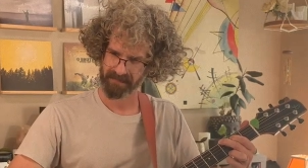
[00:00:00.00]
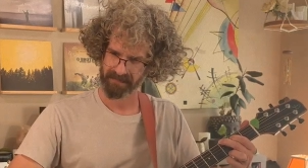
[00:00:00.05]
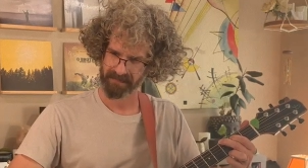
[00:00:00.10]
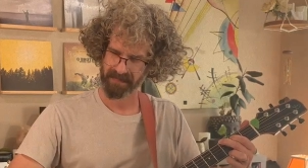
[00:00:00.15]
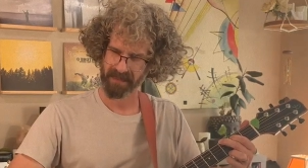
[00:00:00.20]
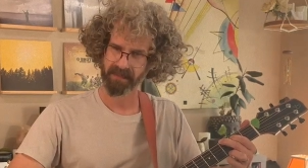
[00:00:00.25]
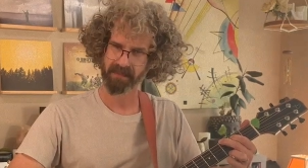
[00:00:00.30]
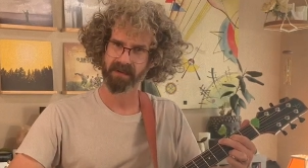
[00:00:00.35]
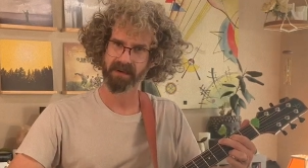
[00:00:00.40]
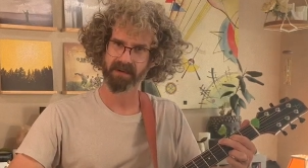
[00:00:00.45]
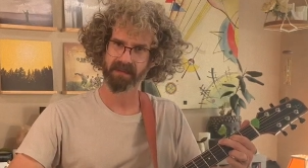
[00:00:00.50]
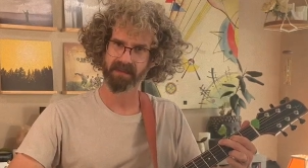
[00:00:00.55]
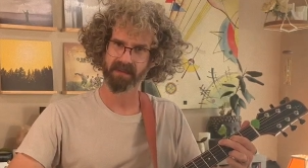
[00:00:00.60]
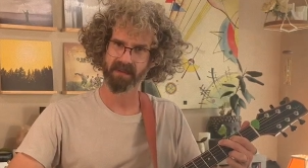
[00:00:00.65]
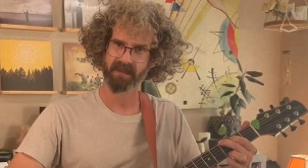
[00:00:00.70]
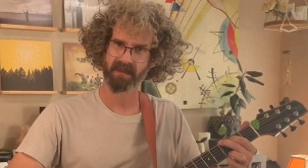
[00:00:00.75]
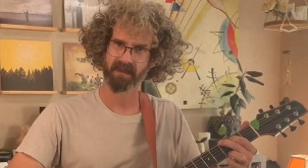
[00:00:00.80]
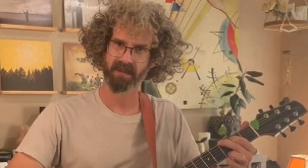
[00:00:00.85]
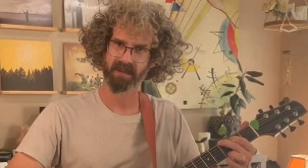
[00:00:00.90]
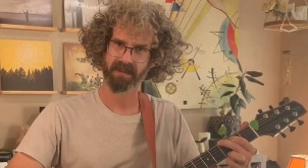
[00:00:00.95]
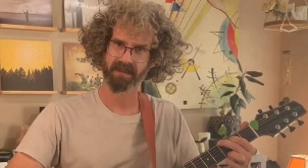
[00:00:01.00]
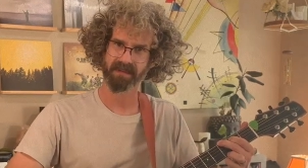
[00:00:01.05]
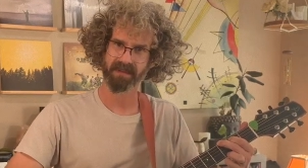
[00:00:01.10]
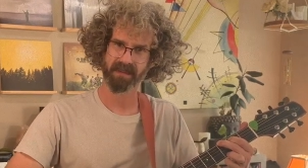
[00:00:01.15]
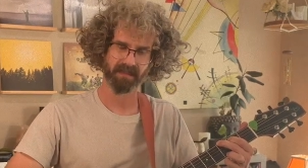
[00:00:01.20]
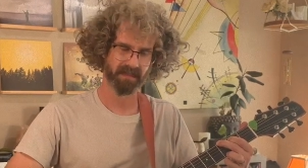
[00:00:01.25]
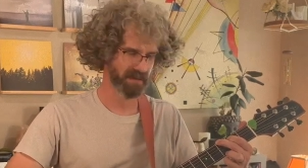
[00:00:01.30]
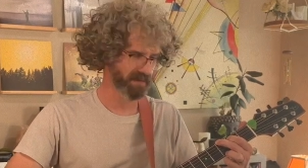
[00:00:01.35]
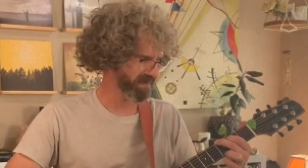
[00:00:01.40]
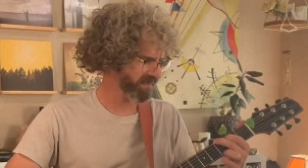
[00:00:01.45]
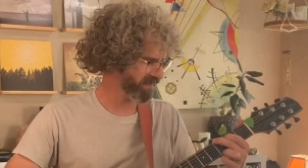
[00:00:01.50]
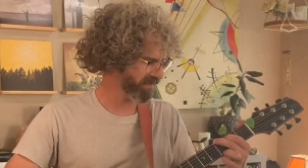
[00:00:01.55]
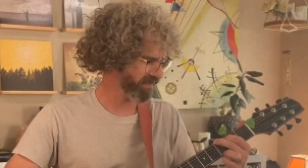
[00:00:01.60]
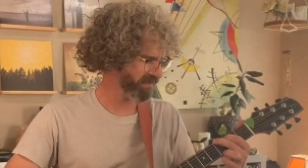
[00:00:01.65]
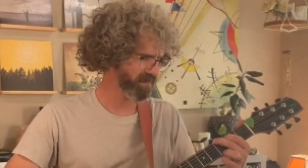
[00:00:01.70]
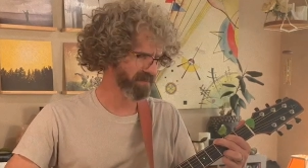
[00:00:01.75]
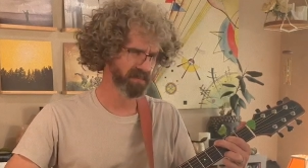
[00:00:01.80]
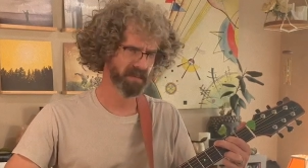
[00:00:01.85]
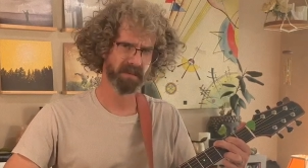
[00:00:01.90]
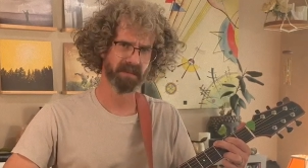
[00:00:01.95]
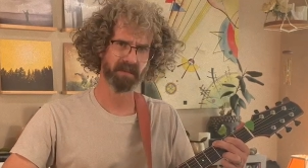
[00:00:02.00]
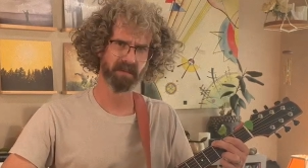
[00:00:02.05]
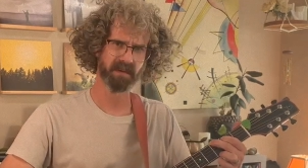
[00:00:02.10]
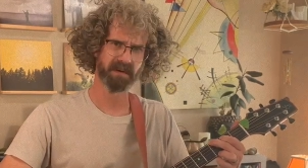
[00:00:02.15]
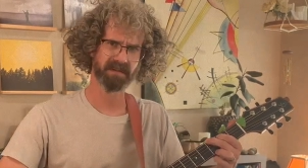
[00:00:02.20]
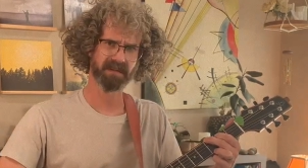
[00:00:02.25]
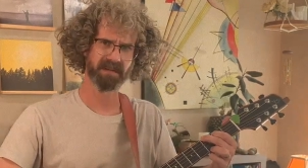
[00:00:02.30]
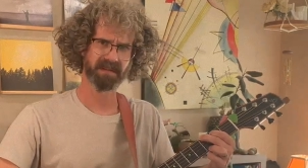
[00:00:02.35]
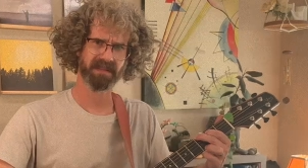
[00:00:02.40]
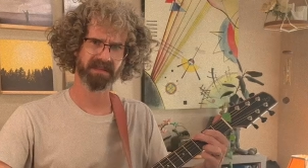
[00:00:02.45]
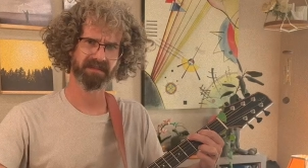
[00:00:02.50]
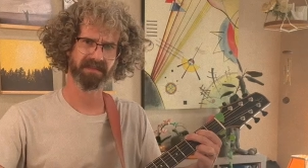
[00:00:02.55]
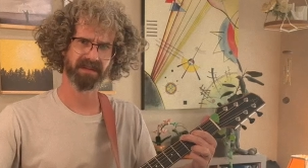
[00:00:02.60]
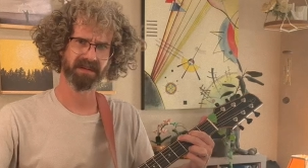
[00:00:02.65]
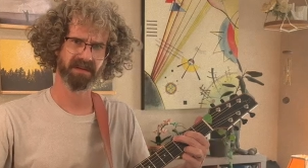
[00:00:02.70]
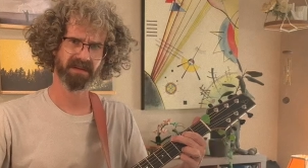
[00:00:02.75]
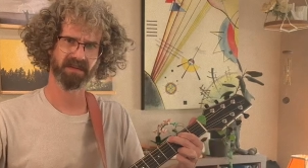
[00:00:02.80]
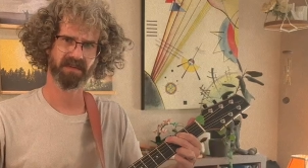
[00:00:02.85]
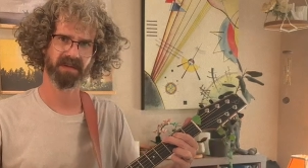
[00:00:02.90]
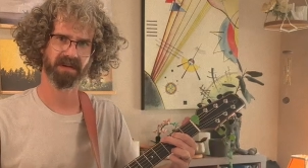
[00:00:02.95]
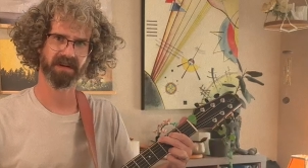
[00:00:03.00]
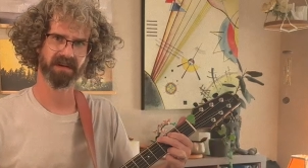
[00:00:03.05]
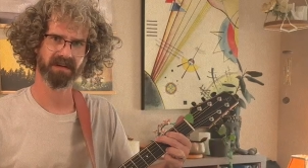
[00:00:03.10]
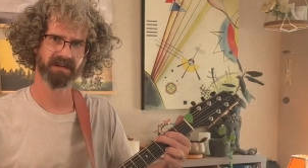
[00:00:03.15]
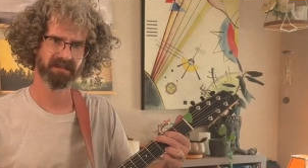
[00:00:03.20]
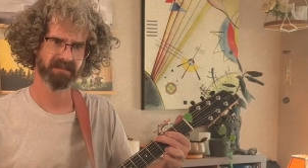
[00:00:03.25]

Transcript: Never hurts to enjoy something. If you put the work to get the fingers there,